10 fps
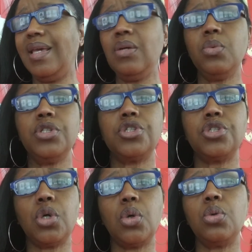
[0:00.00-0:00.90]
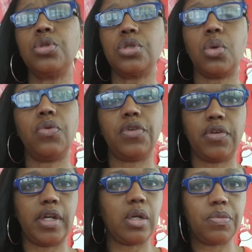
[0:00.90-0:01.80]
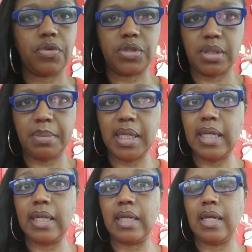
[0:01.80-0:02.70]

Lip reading: It was so very helpful to me,